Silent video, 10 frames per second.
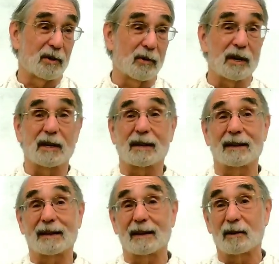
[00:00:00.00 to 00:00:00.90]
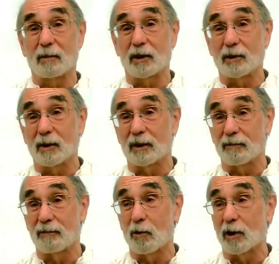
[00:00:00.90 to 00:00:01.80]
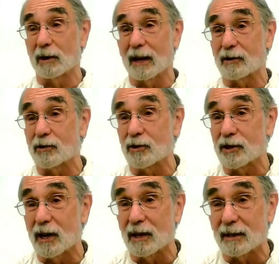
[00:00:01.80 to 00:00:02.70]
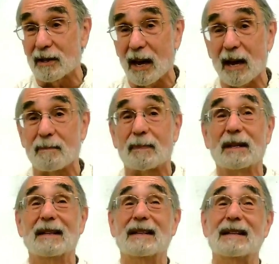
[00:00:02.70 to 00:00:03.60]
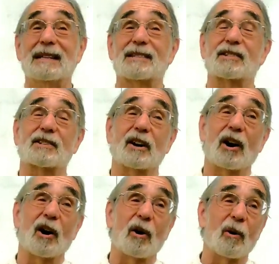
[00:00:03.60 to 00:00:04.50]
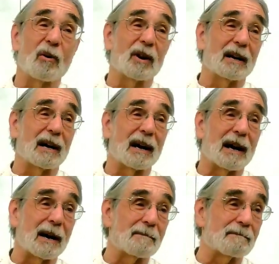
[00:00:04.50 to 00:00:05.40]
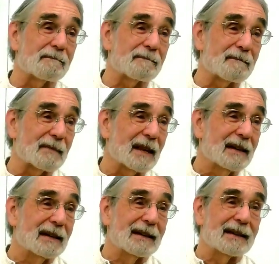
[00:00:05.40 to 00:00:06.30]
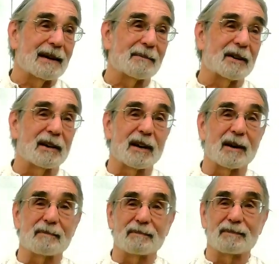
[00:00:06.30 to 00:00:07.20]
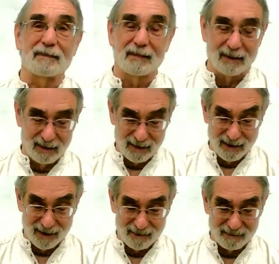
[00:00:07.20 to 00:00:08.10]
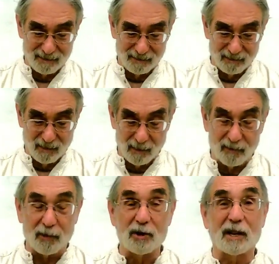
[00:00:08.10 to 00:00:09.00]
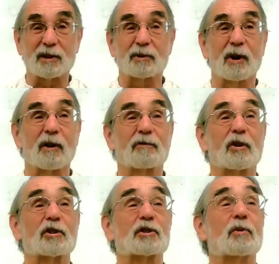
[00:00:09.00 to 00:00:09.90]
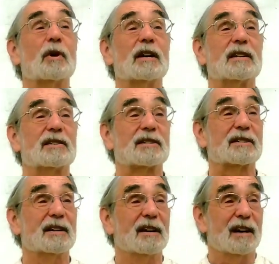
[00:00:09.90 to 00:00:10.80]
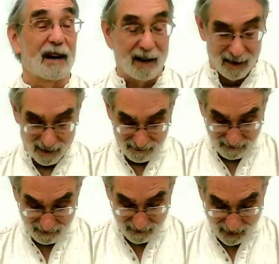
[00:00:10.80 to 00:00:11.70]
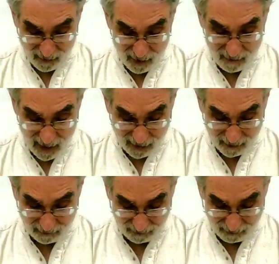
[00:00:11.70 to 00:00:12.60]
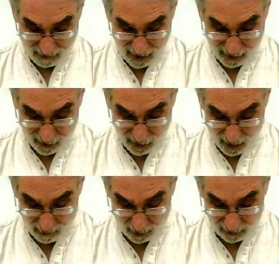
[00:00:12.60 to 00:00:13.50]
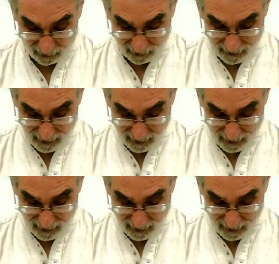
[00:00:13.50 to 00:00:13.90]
week, and here we're doing 4 lectures on tape. So I'm gonna, when we first get to our first quiz, I'm gonna make it a double.